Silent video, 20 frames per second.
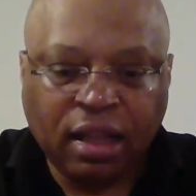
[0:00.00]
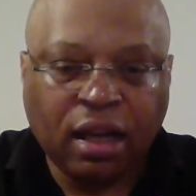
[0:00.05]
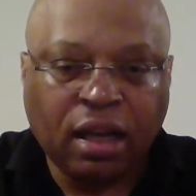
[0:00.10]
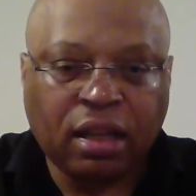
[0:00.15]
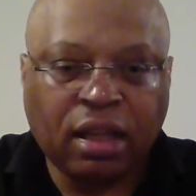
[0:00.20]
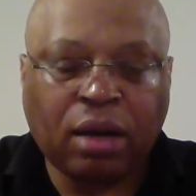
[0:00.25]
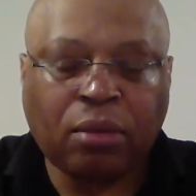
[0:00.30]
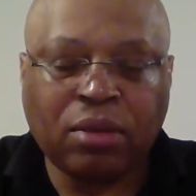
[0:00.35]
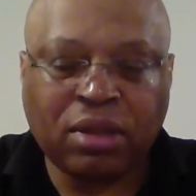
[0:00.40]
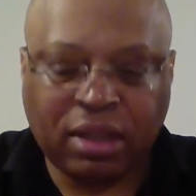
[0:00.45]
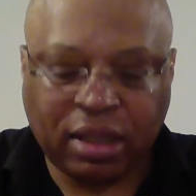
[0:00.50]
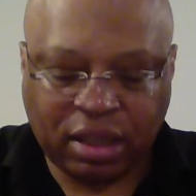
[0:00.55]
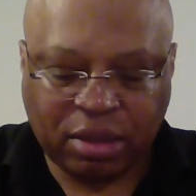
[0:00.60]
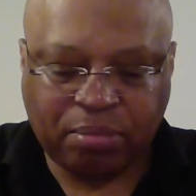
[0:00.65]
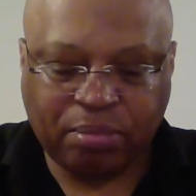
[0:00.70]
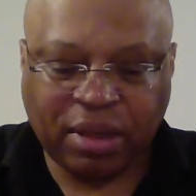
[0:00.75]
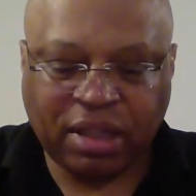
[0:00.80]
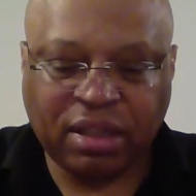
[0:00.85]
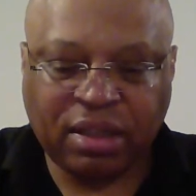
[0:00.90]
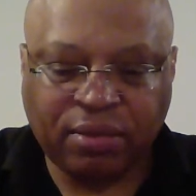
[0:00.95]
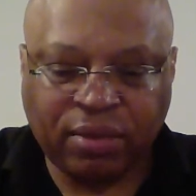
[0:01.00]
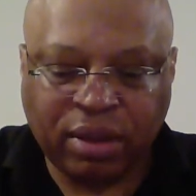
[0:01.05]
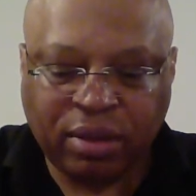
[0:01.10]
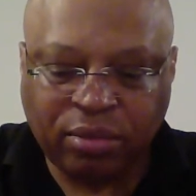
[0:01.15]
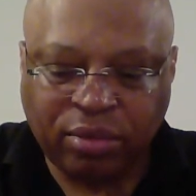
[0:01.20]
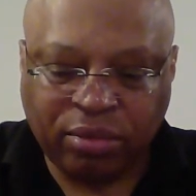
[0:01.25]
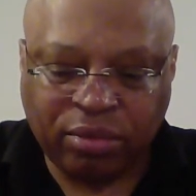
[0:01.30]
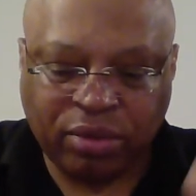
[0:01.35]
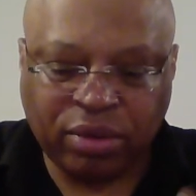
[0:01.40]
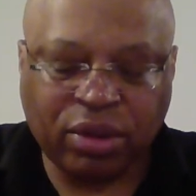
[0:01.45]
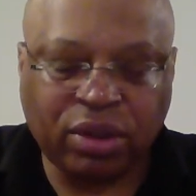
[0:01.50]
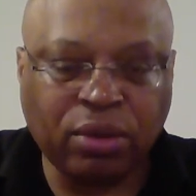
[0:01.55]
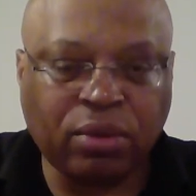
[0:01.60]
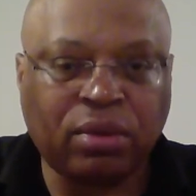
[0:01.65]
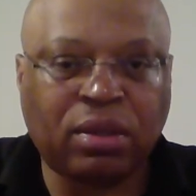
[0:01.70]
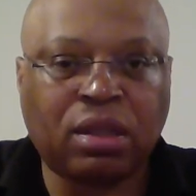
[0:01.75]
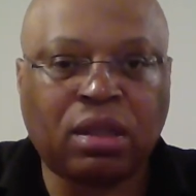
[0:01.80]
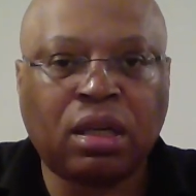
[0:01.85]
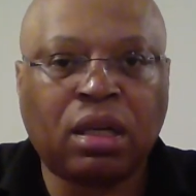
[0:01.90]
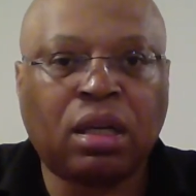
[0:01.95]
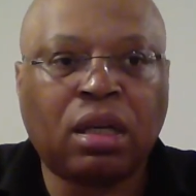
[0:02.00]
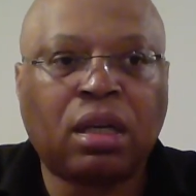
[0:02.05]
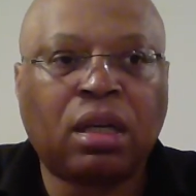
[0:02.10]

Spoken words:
that was expensive and then was reduced.